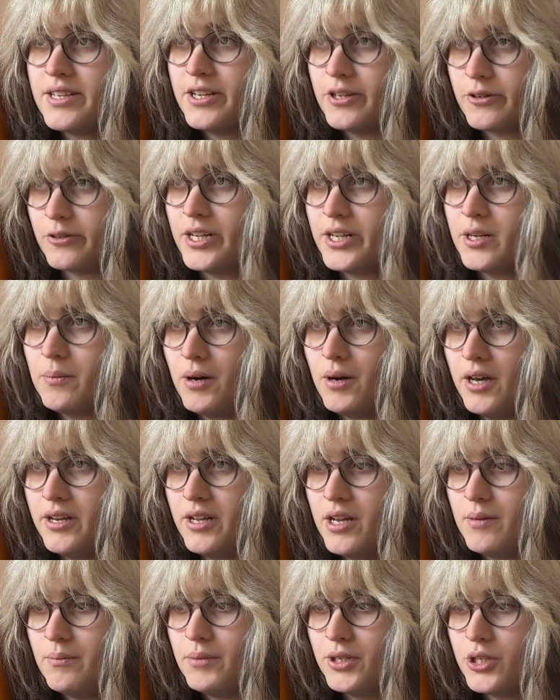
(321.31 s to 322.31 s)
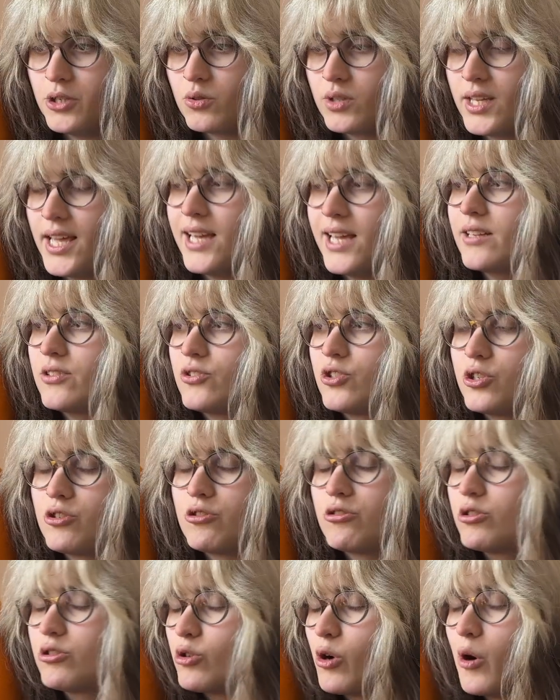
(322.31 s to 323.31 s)
iterate upon it, but you can't
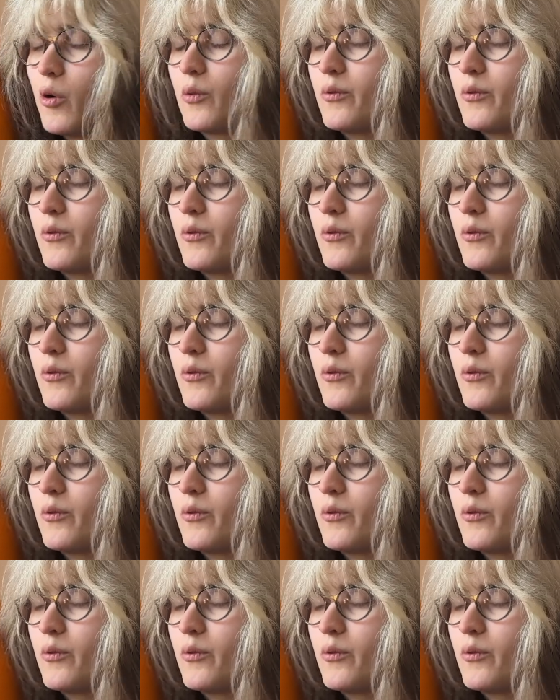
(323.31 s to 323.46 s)
just throw